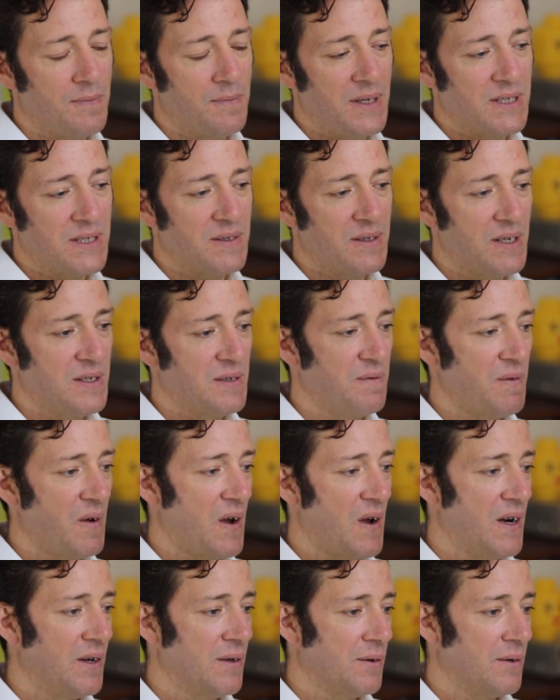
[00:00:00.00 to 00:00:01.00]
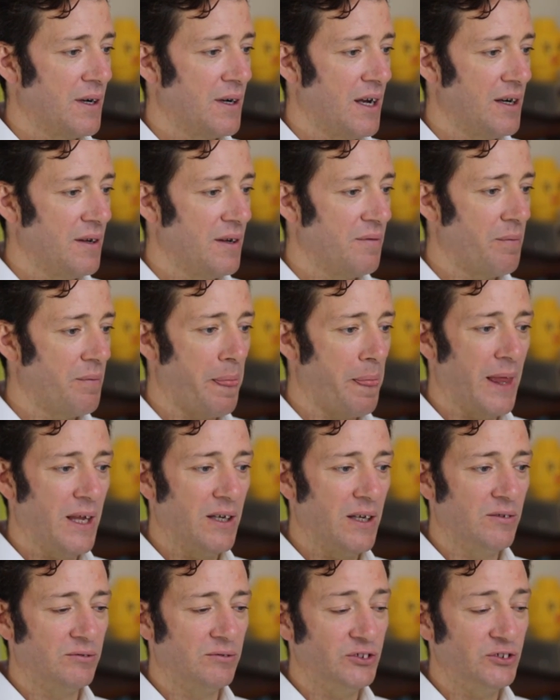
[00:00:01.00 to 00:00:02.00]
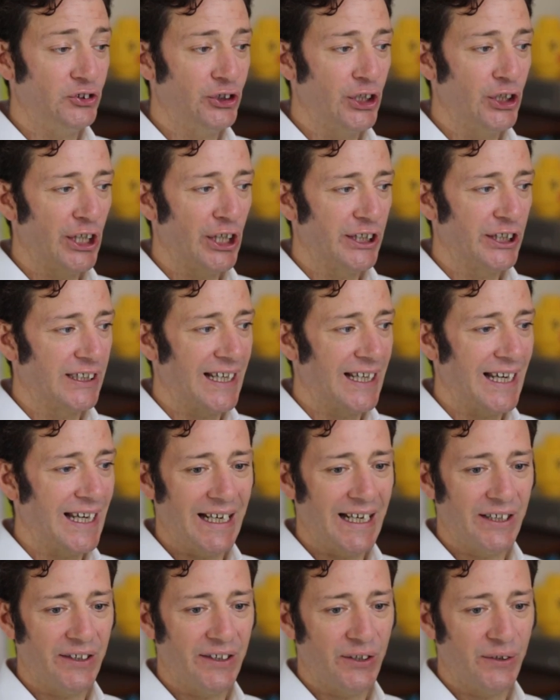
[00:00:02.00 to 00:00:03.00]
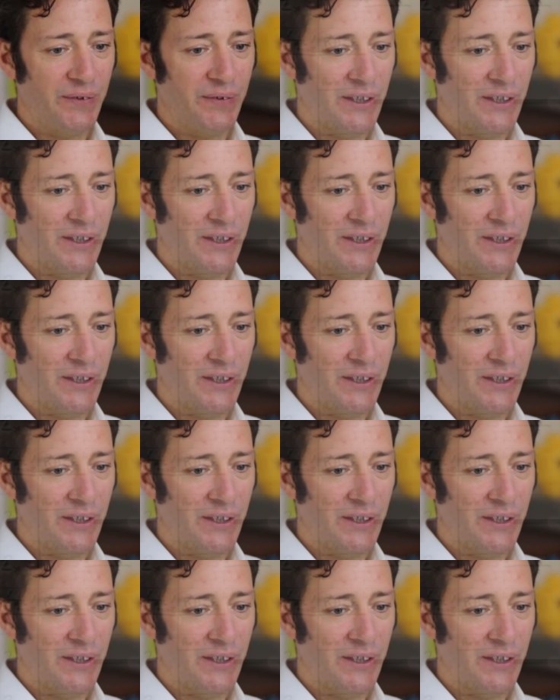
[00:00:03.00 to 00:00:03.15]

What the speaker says: this final done calendar